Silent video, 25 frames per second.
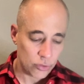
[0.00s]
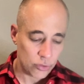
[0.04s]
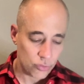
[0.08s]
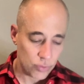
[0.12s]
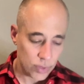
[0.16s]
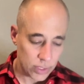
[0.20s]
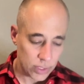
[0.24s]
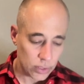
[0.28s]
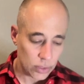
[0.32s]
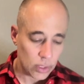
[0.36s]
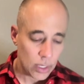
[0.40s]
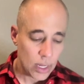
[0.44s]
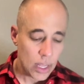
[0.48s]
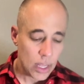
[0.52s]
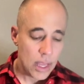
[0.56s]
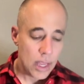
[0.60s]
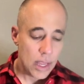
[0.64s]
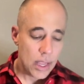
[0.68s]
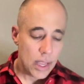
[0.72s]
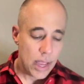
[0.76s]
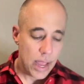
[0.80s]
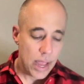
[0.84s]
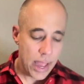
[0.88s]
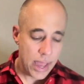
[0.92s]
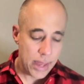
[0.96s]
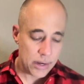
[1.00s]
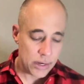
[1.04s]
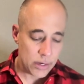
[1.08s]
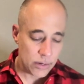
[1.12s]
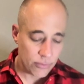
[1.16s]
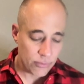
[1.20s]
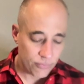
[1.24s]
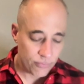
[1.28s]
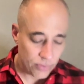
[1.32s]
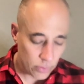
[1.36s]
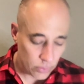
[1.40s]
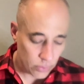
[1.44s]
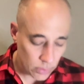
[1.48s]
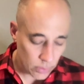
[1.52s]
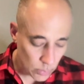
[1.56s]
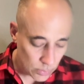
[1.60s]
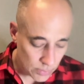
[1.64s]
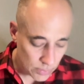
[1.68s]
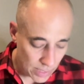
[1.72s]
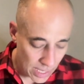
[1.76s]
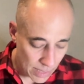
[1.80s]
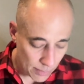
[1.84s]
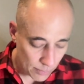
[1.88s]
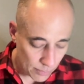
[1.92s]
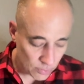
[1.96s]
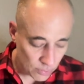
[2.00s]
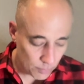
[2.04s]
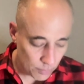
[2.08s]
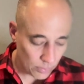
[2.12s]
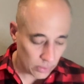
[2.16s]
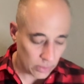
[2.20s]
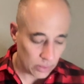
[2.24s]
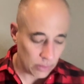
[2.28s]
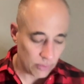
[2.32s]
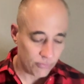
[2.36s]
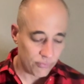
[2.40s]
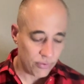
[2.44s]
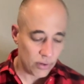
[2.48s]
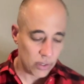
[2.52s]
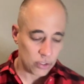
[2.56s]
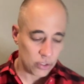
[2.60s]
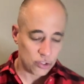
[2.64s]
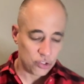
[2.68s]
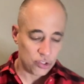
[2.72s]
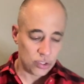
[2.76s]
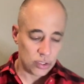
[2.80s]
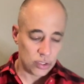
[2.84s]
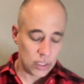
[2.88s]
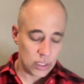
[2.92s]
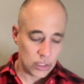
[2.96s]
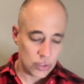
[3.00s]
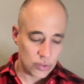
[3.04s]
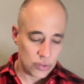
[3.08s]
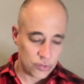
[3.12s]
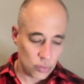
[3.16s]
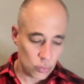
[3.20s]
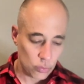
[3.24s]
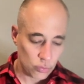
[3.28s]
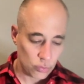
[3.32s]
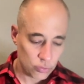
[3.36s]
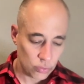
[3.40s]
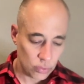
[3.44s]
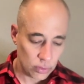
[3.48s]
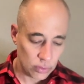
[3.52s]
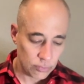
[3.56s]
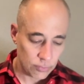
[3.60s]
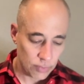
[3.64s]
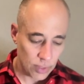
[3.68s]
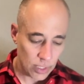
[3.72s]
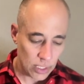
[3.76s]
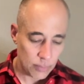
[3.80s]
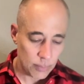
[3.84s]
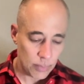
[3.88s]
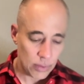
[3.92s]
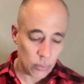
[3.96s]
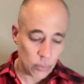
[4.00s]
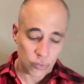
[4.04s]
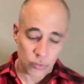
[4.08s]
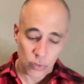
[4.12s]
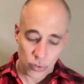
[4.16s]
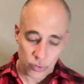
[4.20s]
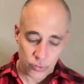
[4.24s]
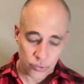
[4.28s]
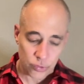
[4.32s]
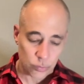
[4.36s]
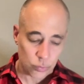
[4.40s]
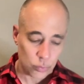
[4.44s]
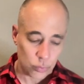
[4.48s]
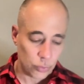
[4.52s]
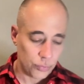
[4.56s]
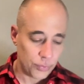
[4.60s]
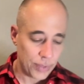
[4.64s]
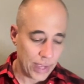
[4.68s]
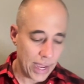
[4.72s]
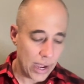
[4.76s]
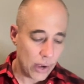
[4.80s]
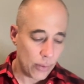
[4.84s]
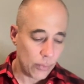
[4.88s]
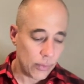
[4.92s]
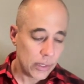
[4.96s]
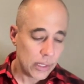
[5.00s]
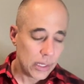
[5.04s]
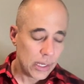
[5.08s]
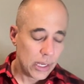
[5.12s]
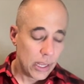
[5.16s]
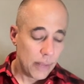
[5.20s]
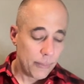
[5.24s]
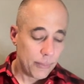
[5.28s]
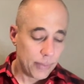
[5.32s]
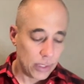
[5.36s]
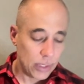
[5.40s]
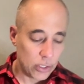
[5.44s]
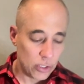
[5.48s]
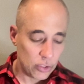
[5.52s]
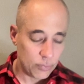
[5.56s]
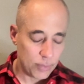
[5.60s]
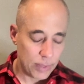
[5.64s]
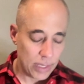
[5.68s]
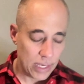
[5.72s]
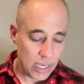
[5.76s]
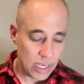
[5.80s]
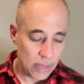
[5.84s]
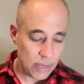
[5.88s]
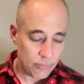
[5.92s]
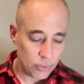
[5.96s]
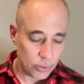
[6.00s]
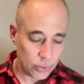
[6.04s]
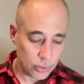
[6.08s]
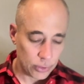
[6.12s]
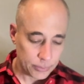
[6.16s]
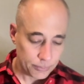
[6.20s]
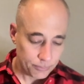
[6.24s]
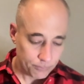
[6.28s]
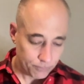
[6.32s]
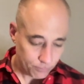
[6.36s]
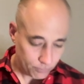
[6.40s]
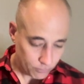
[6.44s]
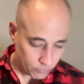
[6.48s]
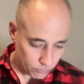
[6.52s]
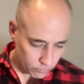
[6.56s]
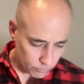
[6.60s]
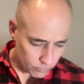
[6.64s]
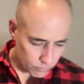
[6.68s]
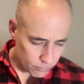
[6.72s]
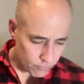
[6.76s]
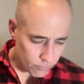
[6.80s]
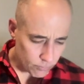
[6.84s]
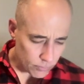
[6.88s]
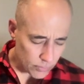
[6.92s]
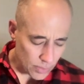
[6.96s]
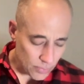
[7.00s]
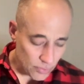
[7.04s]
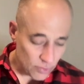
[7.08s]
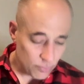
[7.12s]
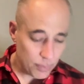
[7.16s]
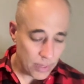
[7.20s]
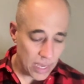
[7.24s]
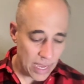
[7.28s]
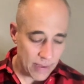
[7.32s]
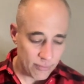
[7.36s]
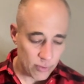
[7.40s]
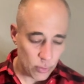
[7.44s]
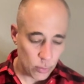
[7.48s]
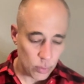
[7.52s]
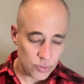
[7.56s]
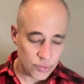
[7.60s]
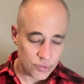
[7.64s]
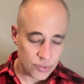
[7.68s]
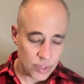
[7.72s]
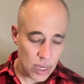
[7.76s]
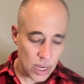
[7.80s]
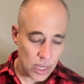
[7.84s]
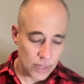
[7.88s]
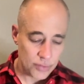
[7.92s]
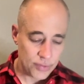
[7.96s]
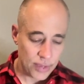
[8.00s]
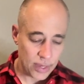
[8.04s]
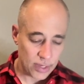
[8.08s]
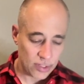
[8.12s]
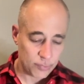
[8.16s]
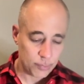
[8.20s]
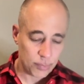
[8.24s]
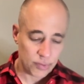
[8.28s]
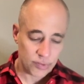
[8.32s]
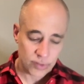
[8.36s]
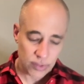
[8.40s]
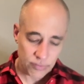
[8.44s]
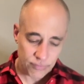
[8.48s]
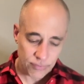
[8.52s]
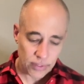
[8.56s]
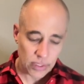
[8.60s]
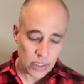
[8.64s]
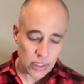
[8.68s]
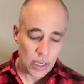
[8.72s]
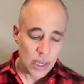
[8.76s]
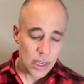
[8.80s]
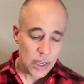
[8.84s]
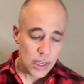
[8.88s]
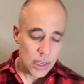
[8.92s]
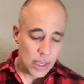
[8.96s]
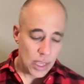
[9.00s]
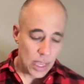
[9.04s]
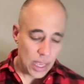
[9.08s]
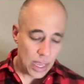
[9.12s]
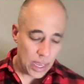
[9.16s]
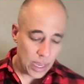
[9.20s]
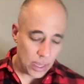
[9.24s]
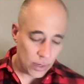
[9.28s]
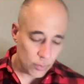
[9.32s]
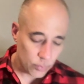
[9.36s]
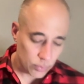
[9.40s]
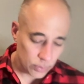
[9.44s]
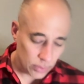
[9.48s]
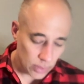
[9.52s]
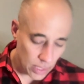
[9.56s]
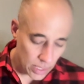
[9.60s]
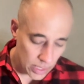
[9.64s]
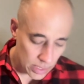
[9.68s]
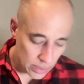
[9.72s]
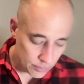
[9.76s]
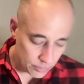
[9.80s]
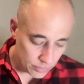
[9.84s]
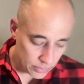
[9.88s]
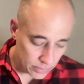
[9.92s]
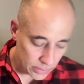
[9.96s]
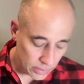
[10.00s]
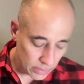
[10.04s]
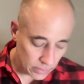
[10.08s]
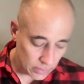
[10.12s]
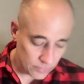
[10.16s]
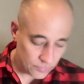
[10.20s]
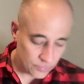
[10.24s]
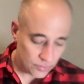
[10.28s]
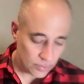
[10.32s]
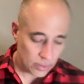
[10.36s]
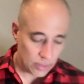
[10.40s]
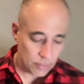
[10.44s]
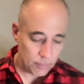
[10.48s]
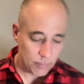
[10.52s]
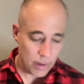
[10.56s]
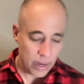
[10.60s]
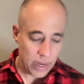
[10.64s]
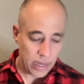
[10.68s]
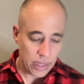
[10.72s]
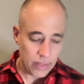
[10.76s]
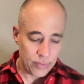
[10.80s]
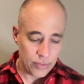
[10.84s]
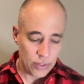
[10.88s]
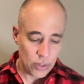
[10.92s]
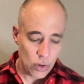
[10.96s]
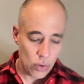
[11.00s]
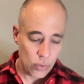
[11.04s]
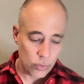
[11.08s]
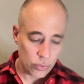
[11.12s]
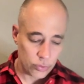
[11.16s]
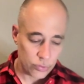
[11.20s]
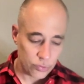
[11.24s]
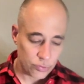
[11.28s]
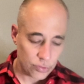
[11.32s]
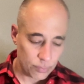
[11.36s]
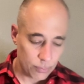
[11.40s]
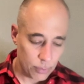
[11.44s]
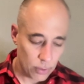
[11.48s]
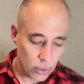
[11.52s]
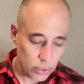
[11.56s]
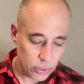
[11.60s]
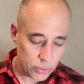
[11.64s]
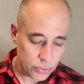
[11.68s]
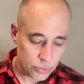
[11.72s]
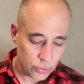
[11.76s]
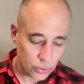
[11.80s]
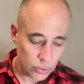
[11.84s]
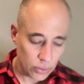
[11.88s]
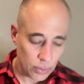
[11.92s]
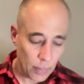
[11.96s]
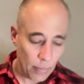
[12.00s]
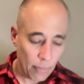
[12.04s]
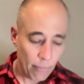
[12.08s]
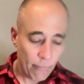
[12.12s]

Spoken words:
trigger and interfering with the animal's ability to function in its social environment, was also ruled out because this behavior was context-specific and reliably elicited by the owner's departure.